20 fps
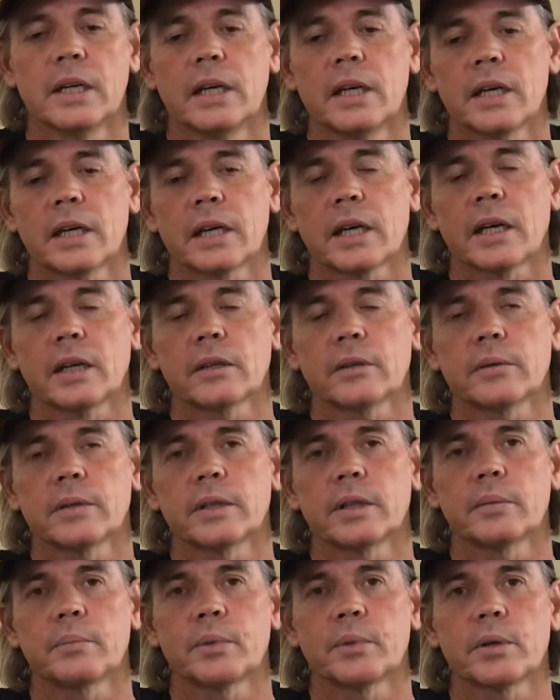colour in
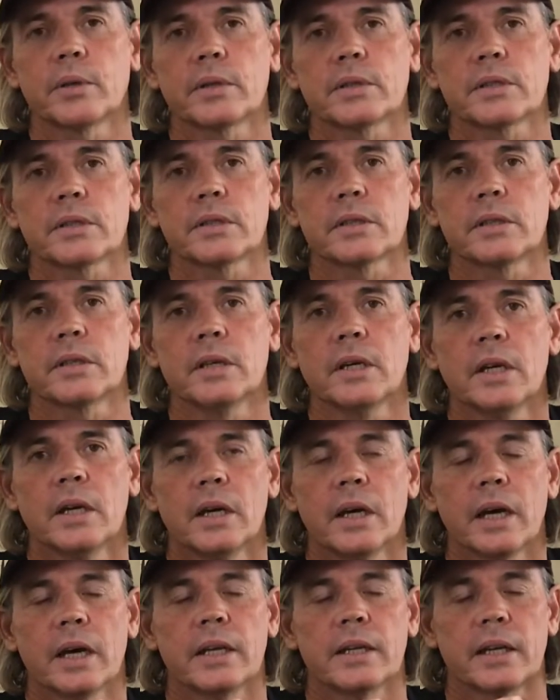the person,
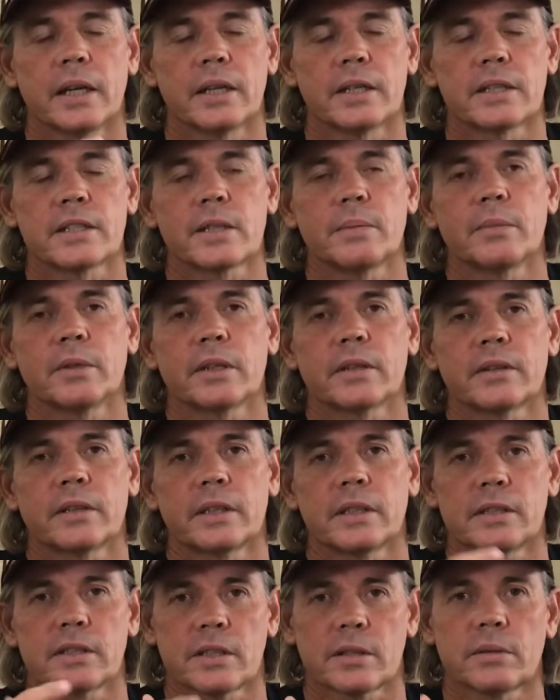and similar
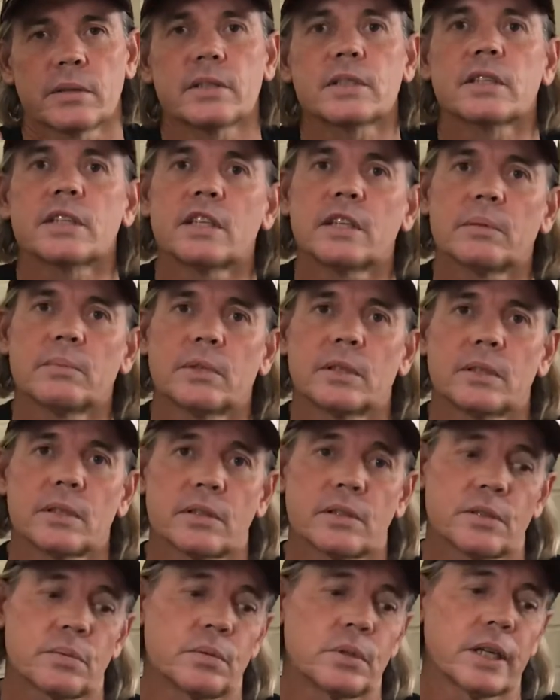things. So as a
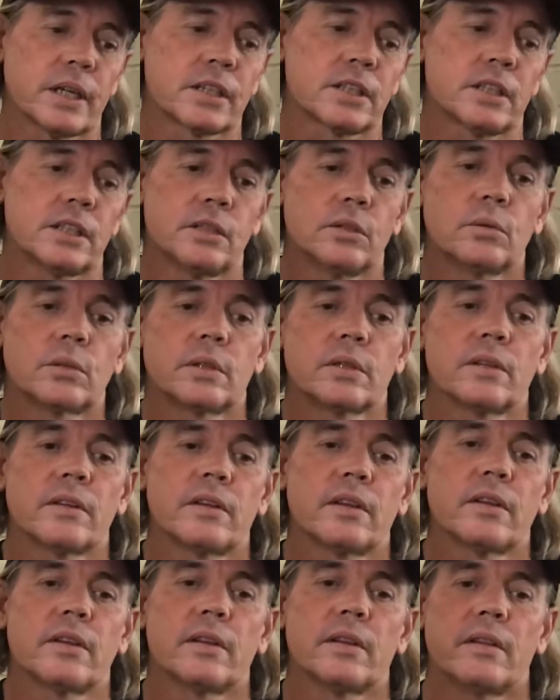hypnotist, we'll actually look at
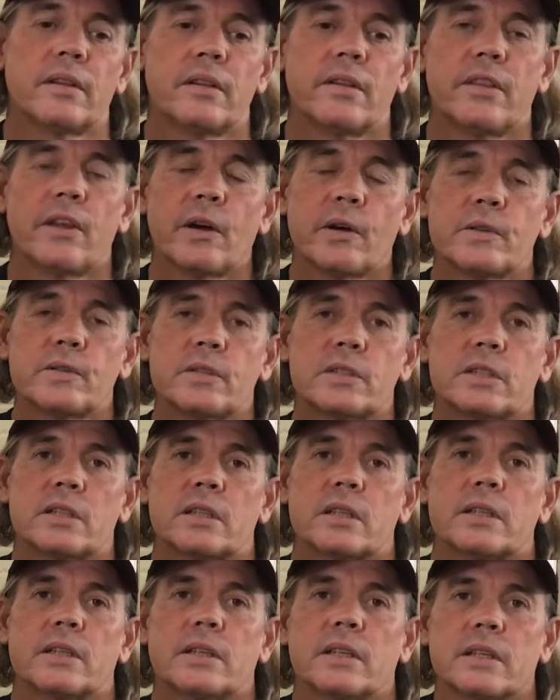those
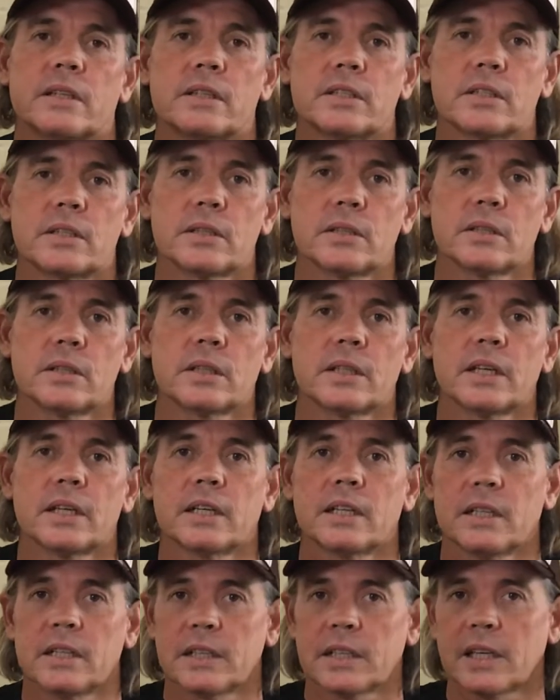things to get
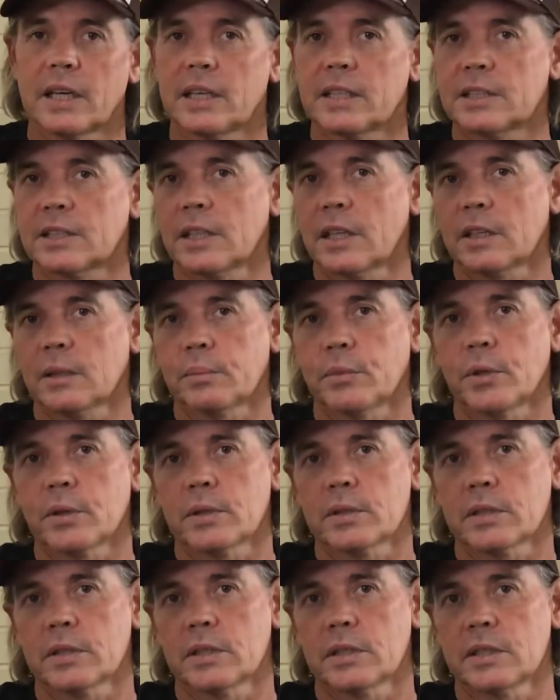an indication that the
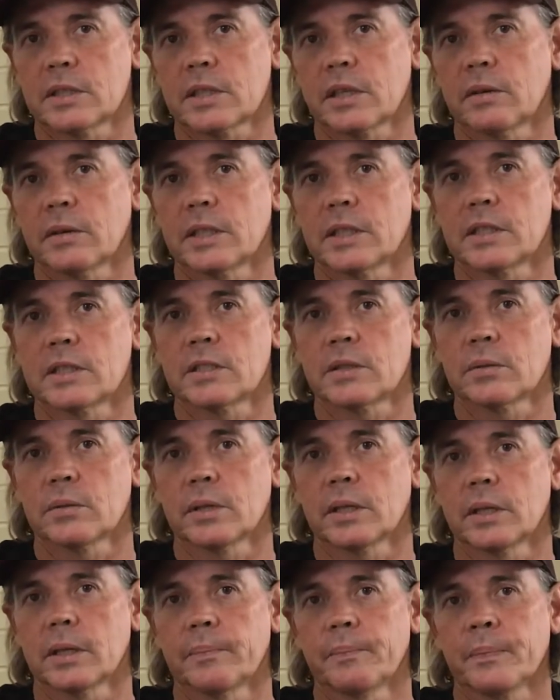person is going into
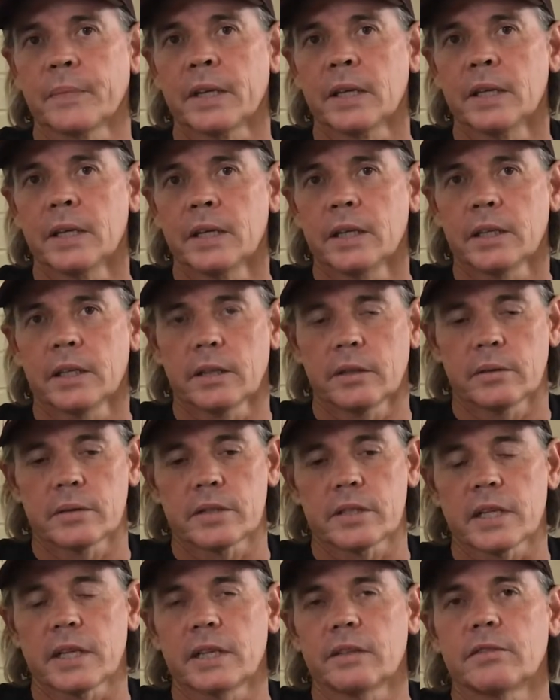a
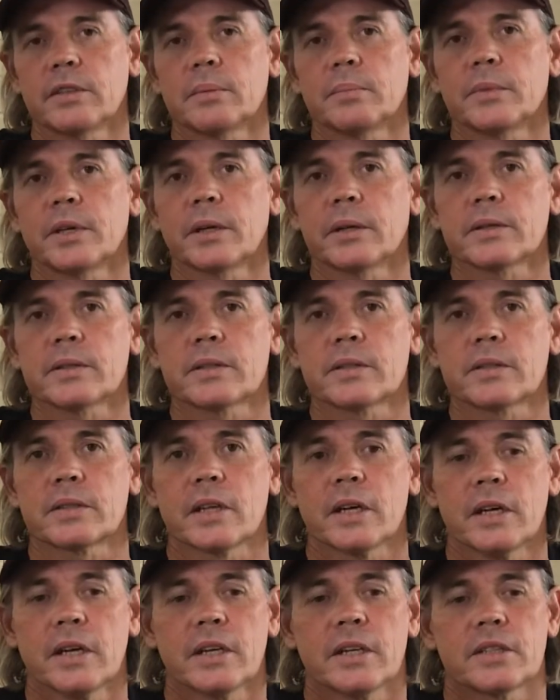state of hypnosis.
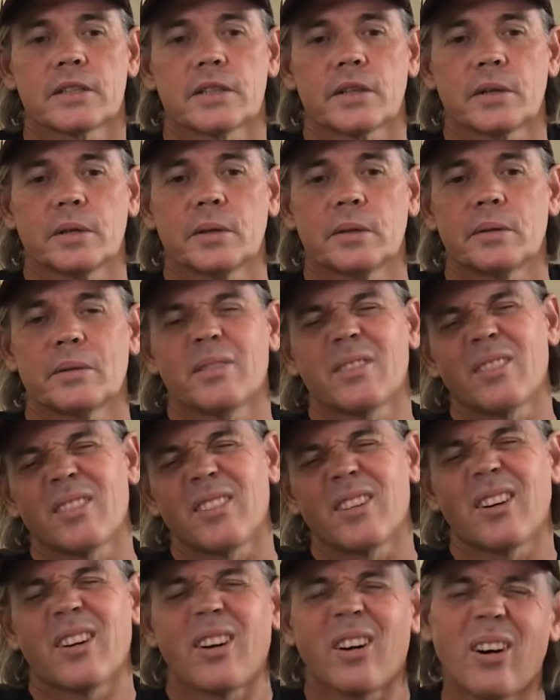So
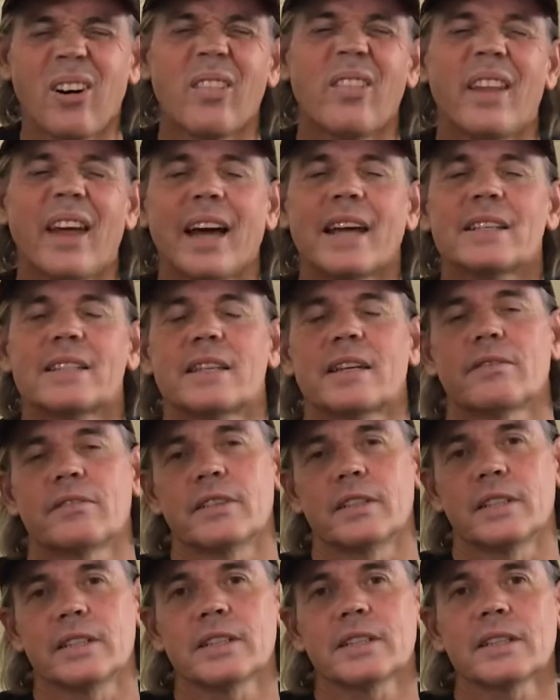on that
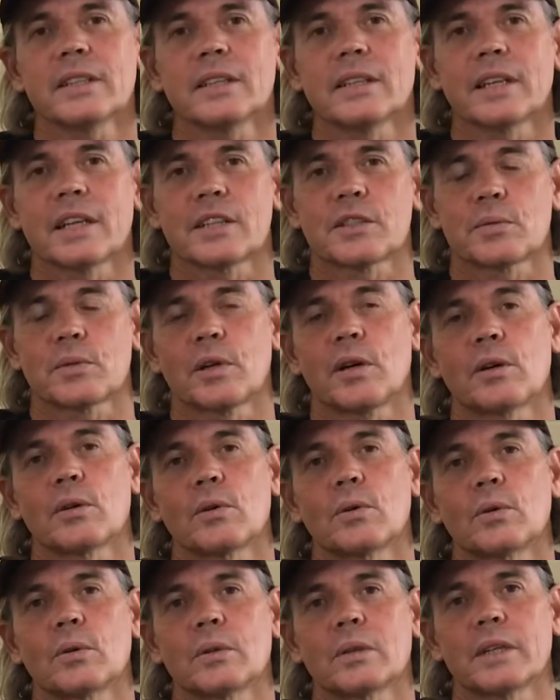definition, that's what I'll
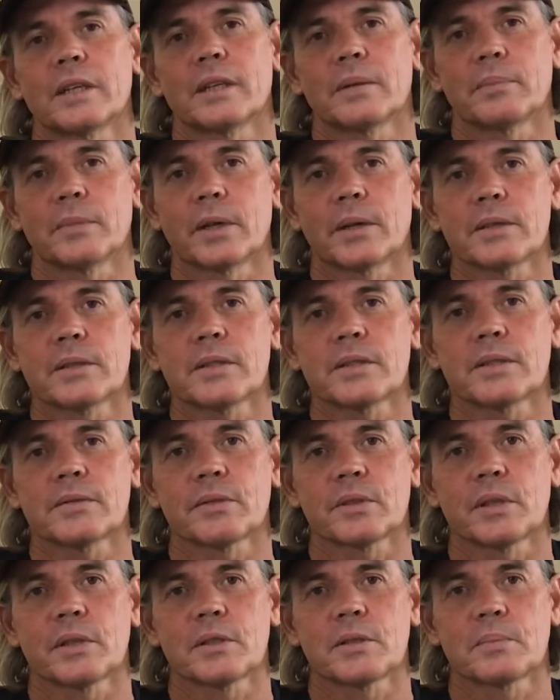call hypnosis for
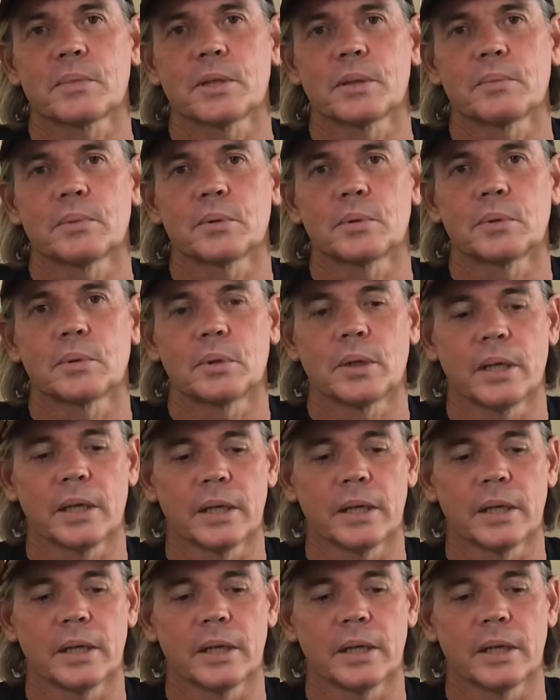those people